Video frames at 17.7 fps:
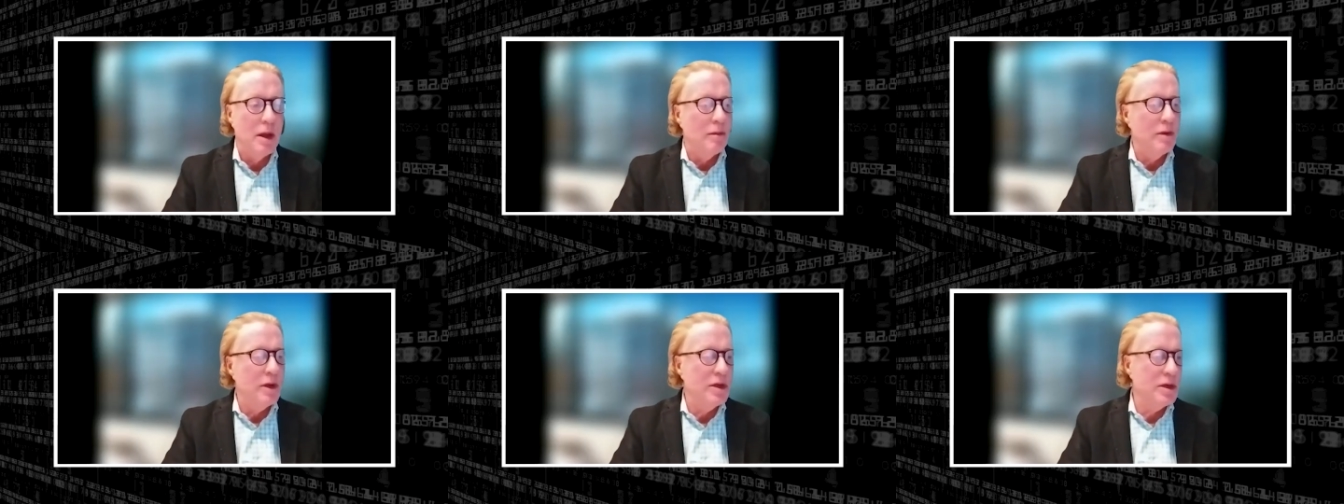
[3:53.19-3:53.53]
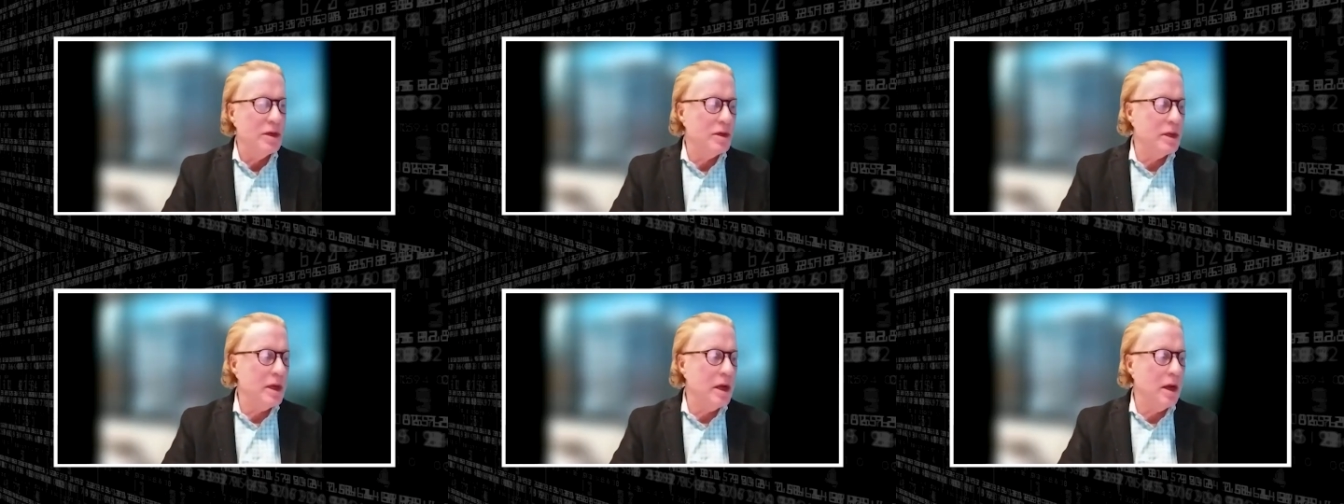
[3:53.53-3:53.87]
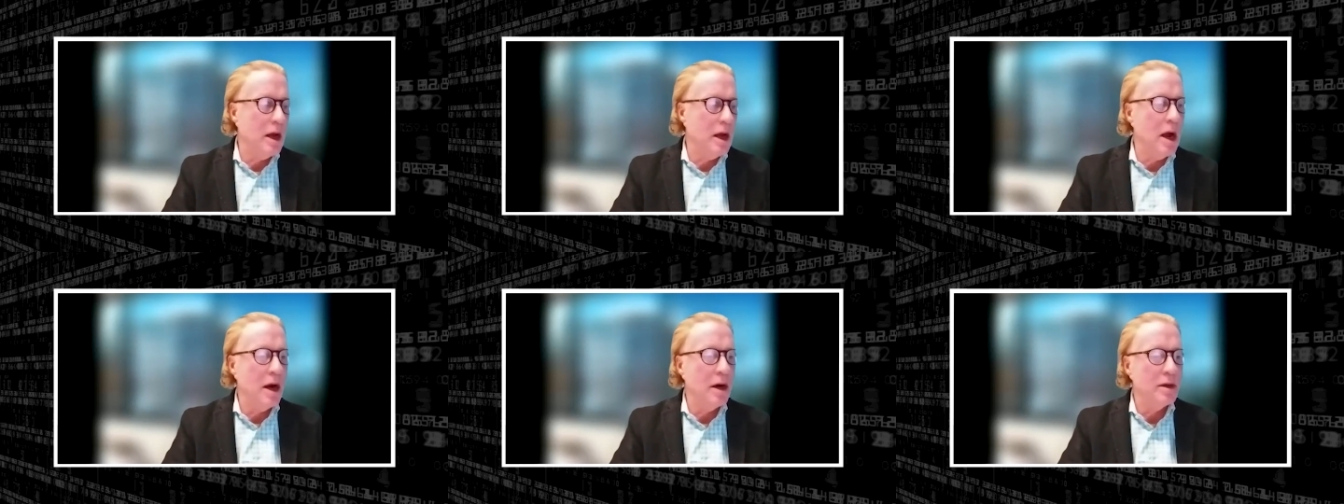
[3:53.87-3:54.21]
We just
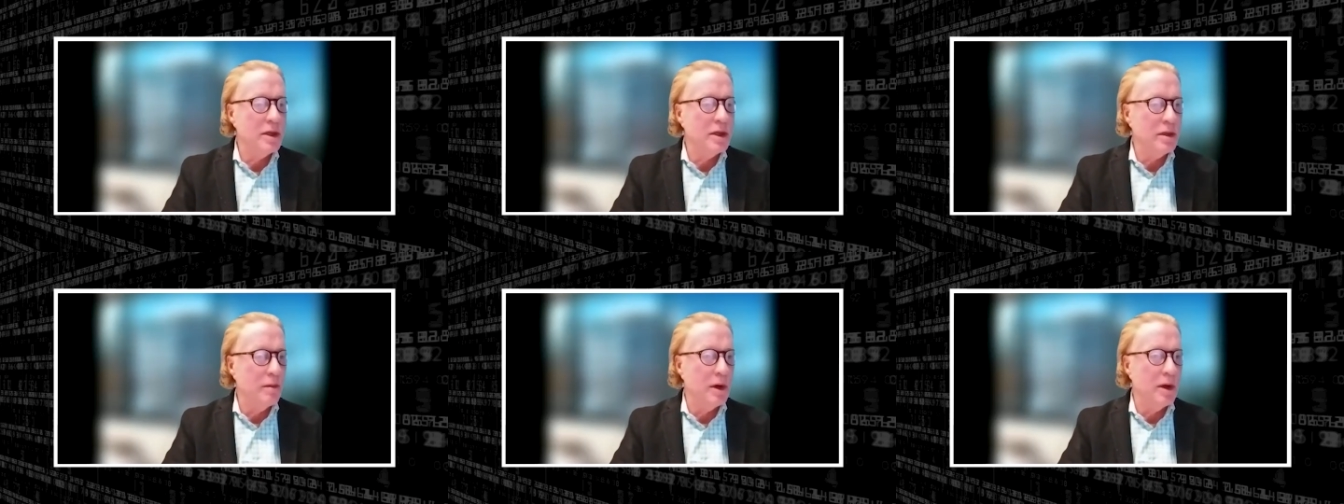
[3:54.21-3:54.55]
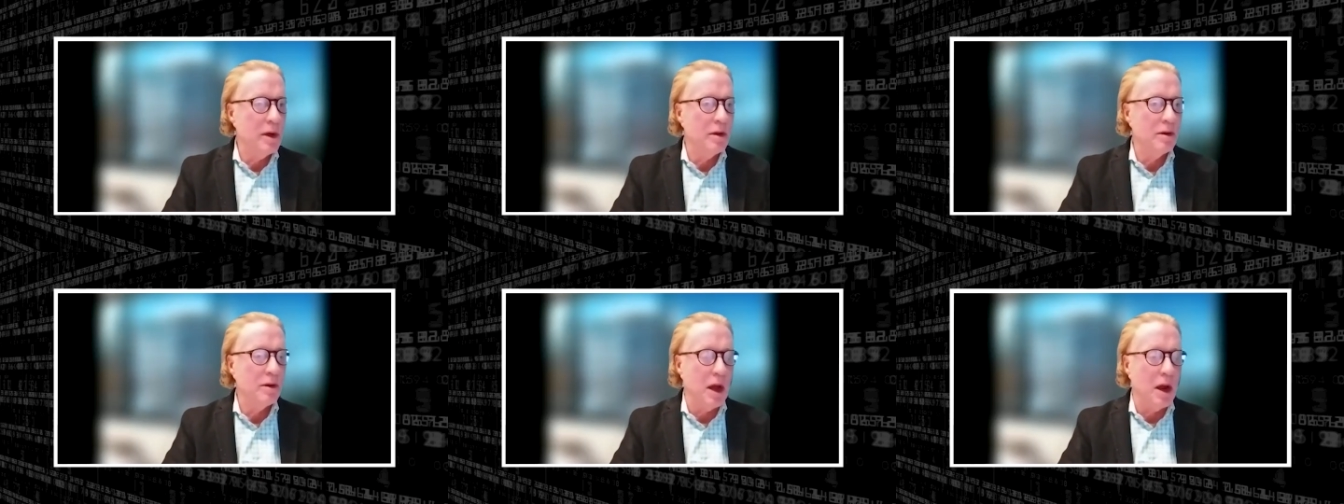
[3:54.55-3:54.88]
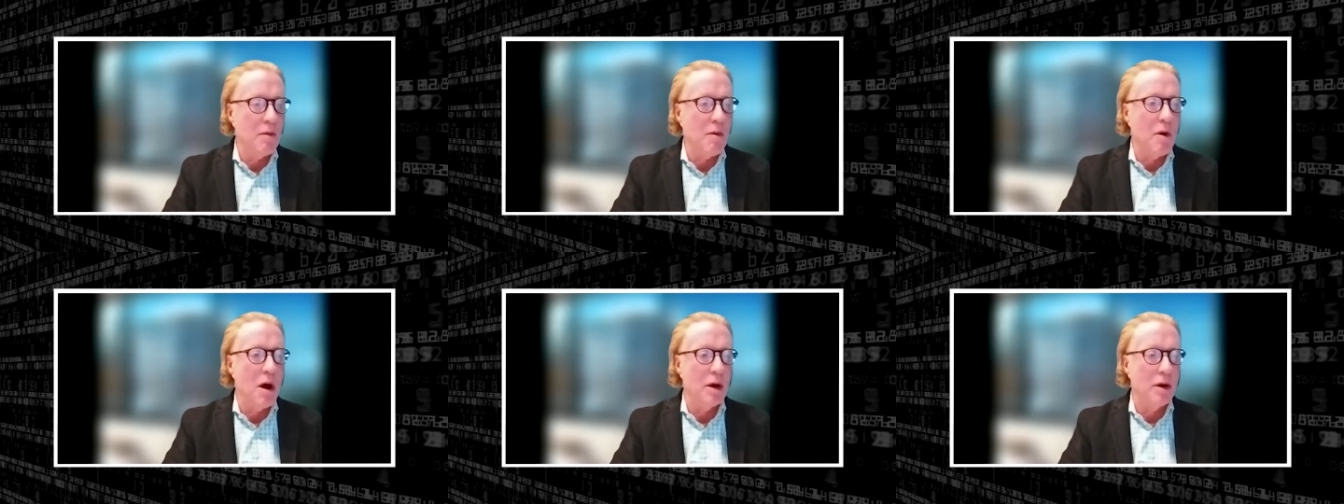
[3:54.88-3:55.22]
uh, hired somebody in
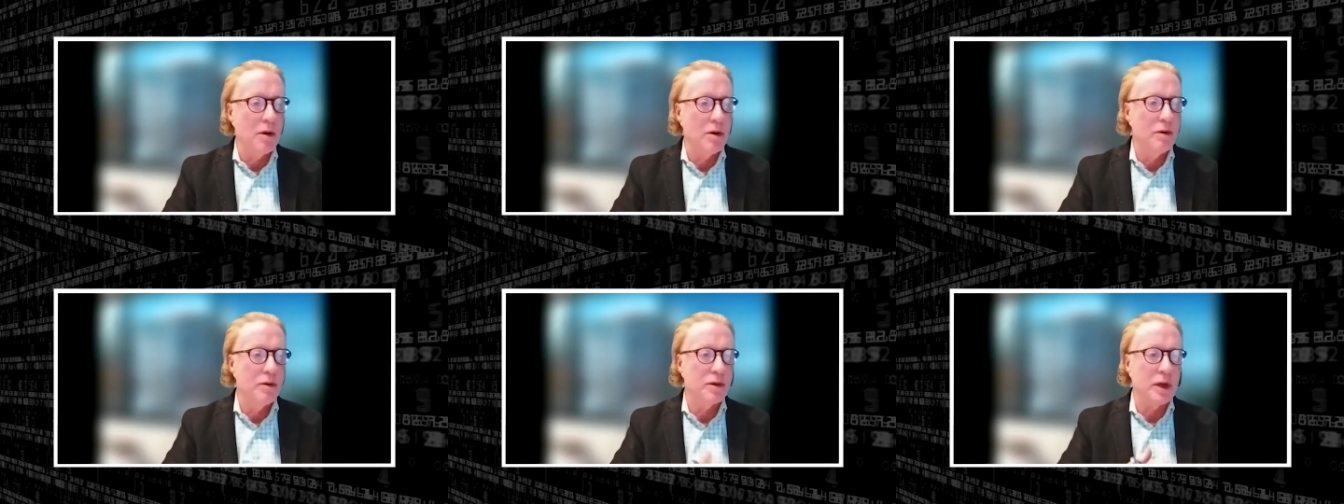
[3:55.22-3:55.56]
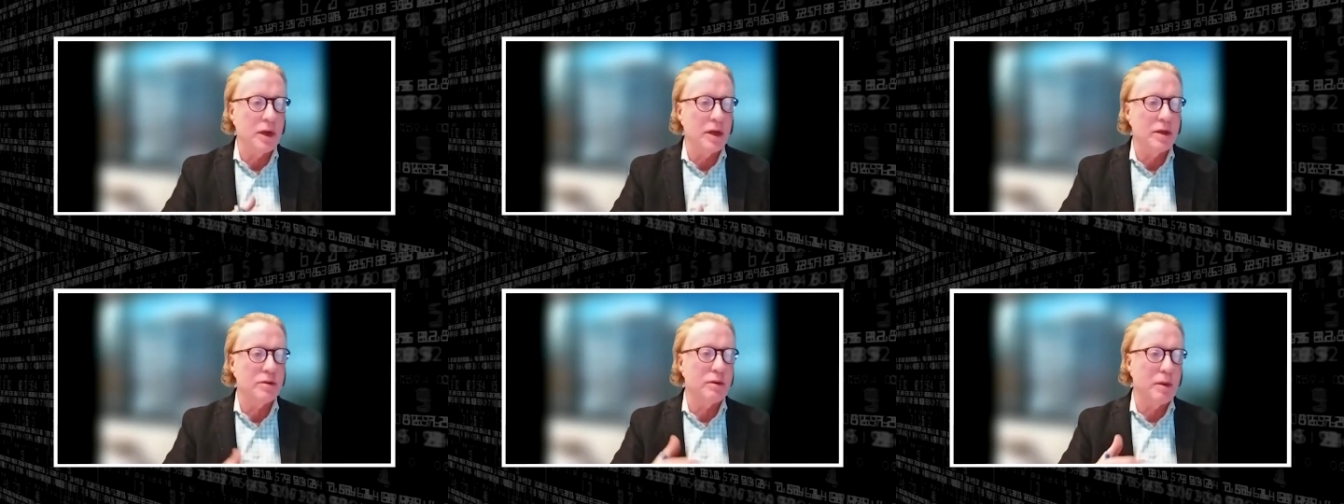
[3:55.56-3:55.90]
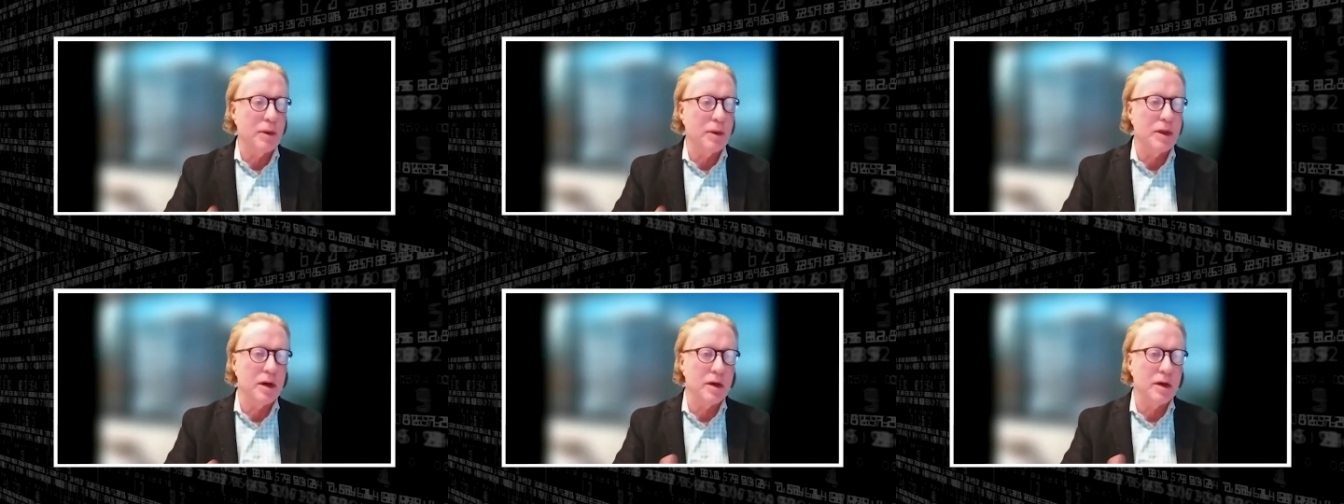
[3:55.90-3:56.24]
Taiwan, a new sales
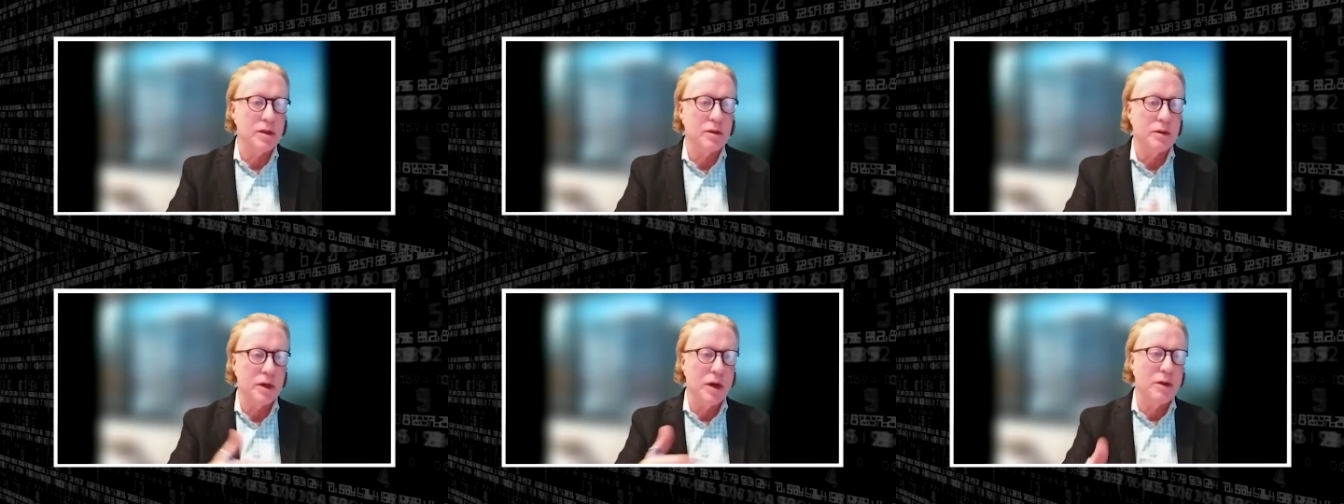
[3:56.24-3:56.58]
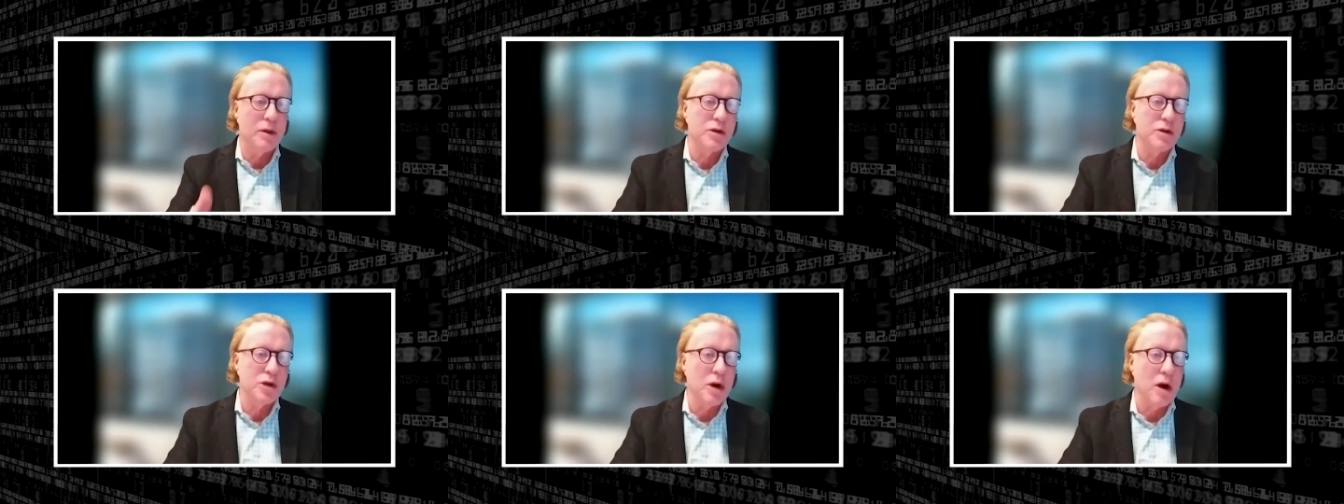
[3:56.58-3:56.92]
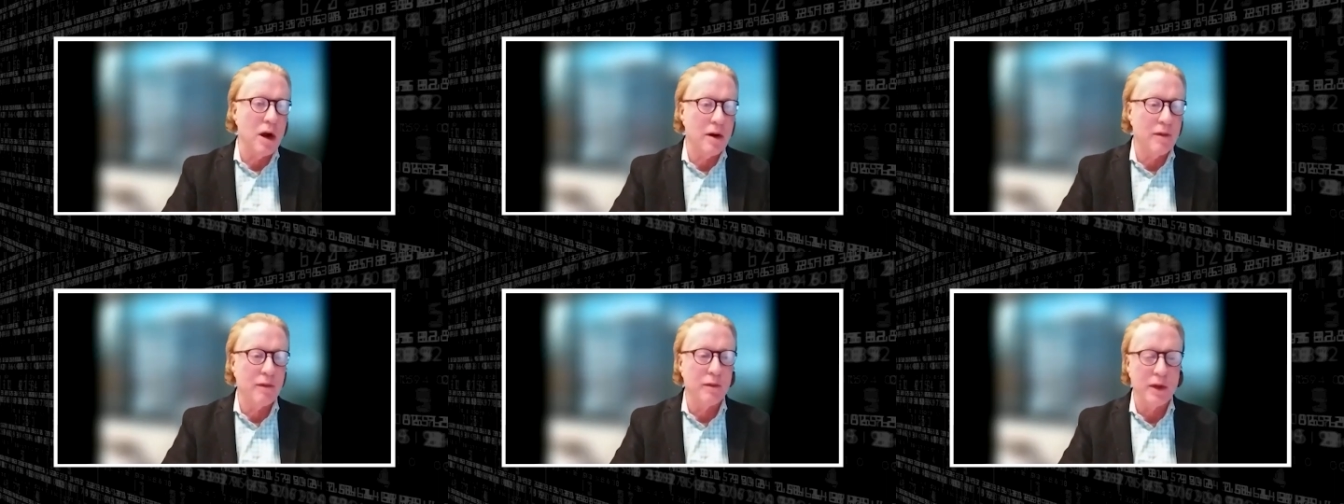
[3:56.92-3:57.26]
rep in there, so another
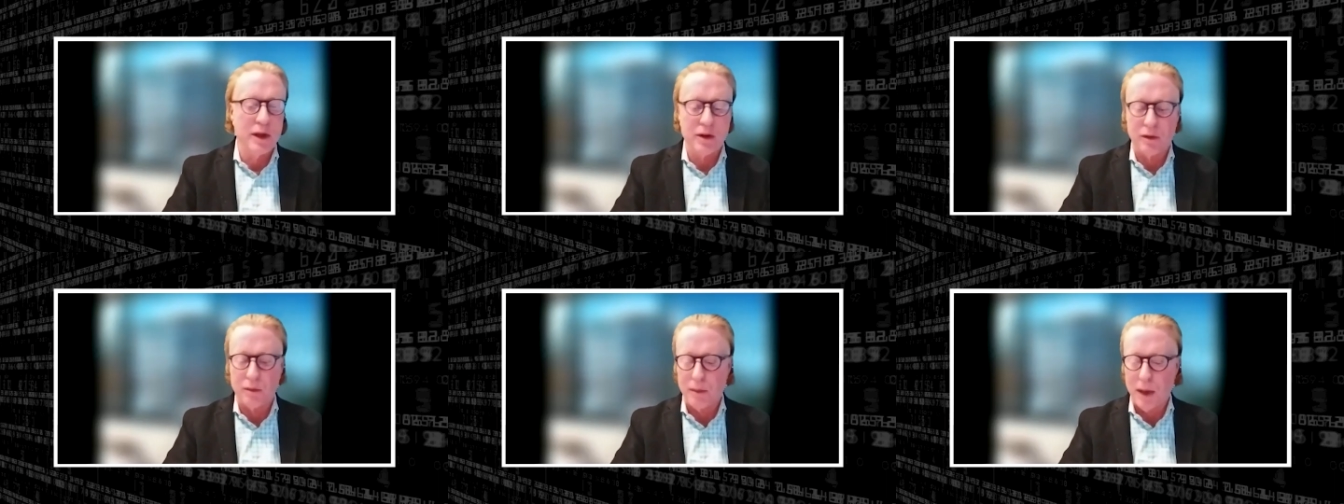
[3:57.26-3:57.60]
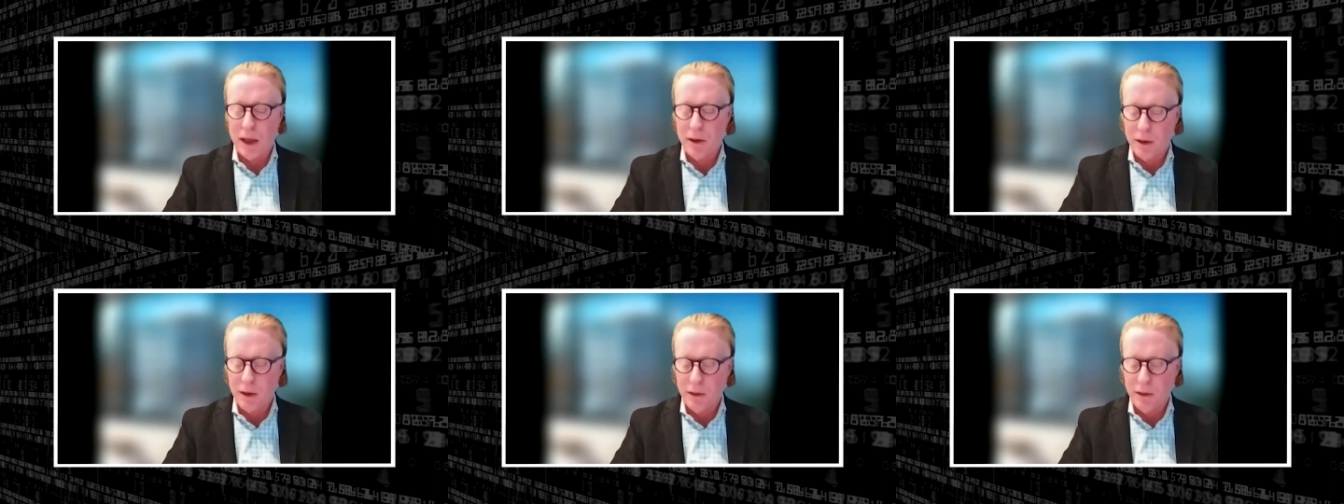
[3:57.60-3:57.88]
geography we're expanding